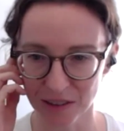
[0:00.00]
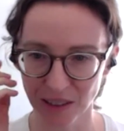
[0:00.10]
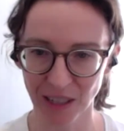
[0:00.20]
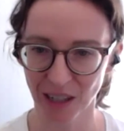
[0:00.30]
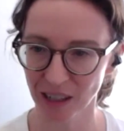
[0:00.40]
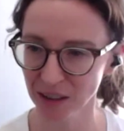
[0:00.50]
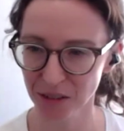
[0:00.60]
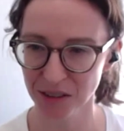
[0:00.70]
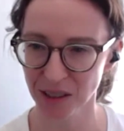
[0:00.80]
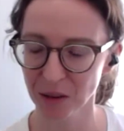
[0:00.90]
Any high
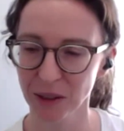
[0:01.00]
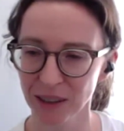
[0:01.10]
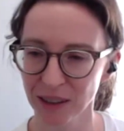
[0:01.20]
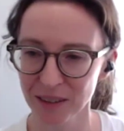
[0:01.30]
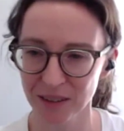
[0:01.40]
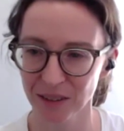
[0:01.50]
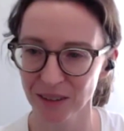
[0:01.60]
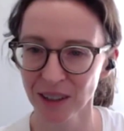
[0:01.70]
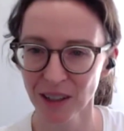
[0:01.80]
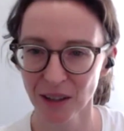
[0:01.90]
level takeaways or
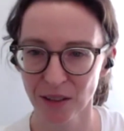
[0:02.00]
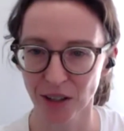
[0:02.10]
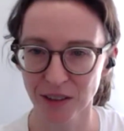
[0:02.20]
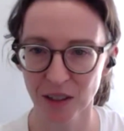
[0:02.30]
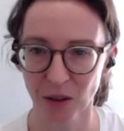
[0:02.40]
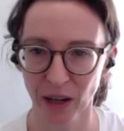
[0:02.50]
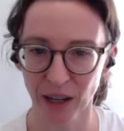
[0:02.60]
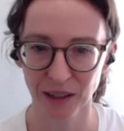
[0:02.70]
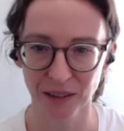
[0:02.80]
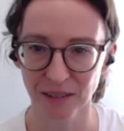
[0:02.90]
thoughts that you had